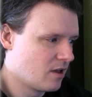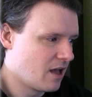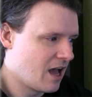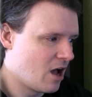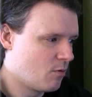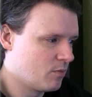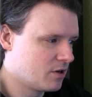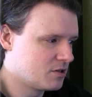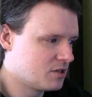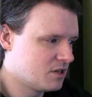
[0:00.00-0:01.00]
how
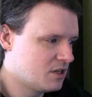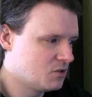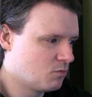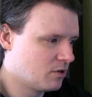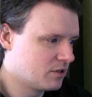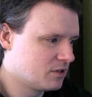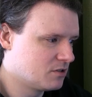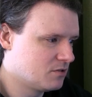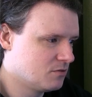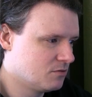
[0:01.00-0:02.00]
much he's
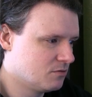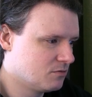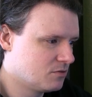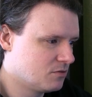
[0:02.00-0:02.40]
willing to